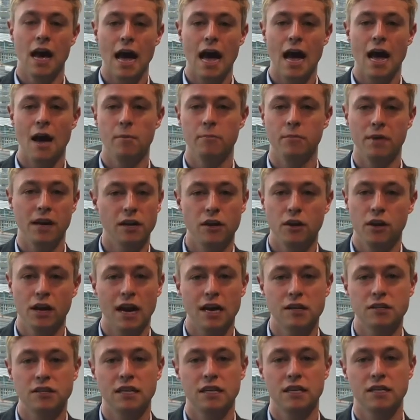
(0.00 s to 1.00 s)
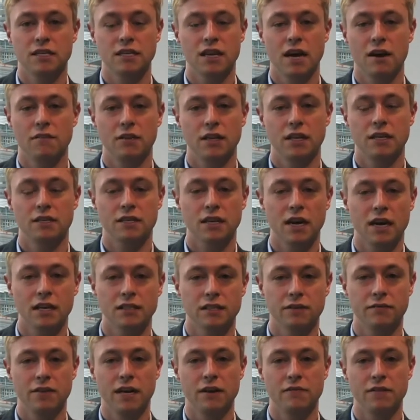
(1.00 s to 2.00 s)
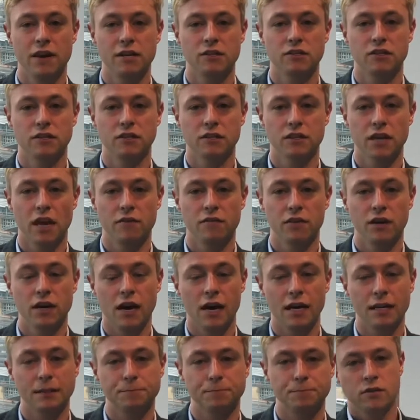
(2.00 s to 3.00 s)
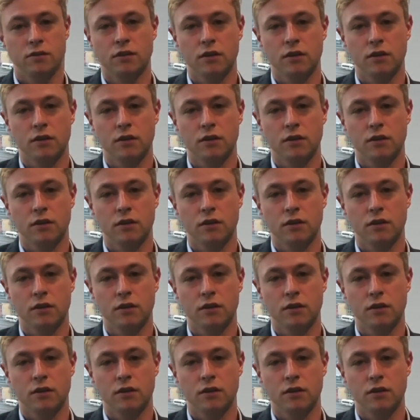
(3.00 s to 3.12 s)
um, then you can actually discover these kinds of innovations overnight.